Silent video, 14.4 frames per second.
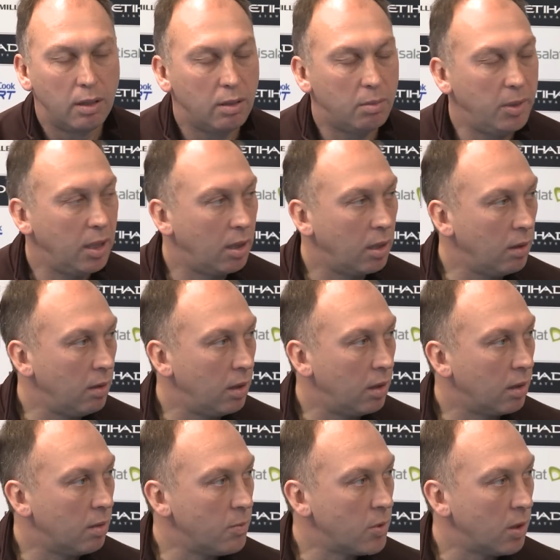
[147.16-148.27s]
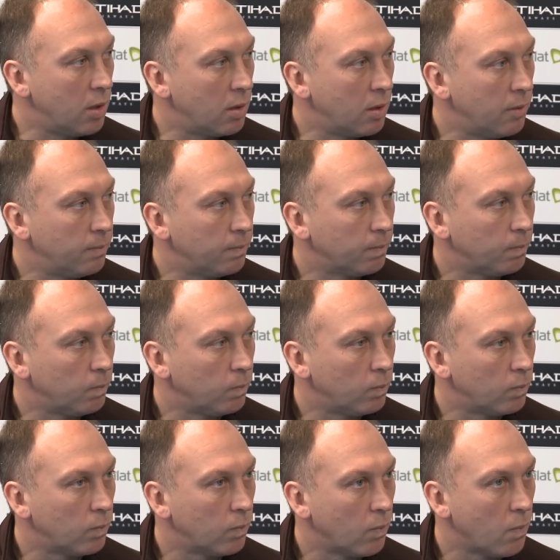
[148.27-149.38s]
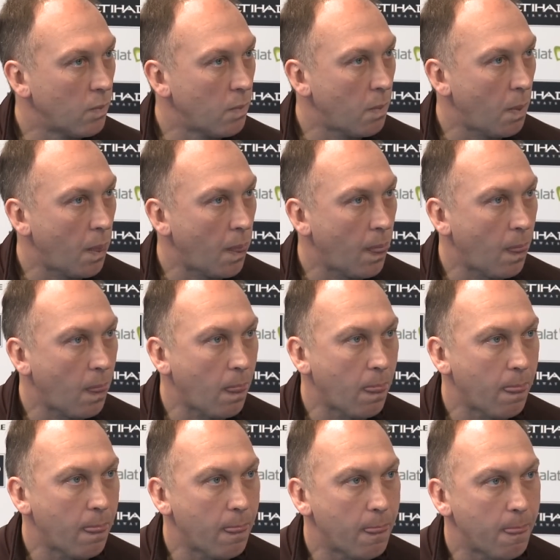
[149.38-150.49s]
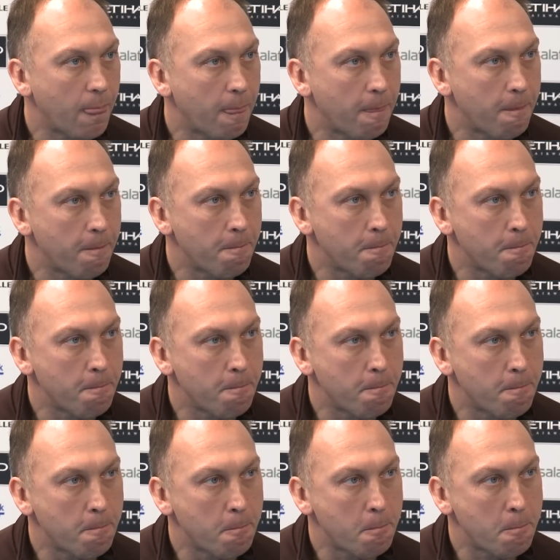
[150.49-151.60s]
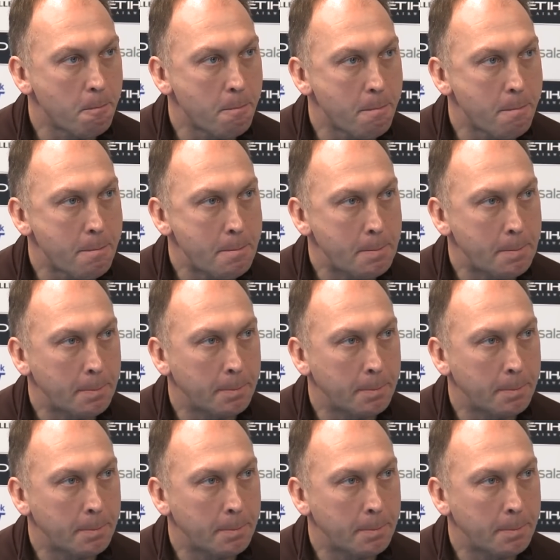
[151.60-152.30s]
there'll be a glut that comes along. How much of a, an impact could loss of Yaya have on the season?